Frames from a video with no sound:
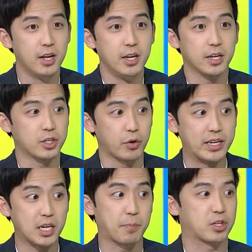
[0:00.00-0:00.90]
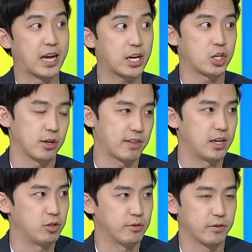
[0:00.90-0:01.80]
Because there is a protection of
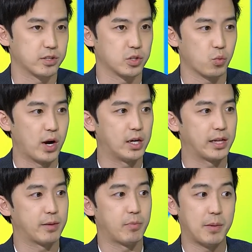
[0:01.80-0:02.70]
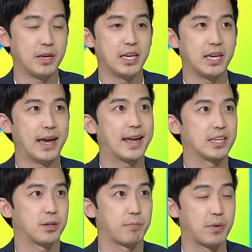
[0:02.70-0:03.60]
that universe as well, and maybe EA,
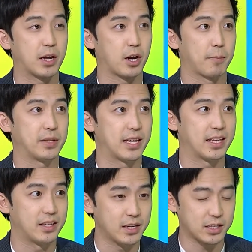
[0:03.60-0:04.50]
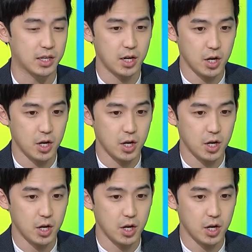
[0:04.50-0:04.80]
as the big company that it is,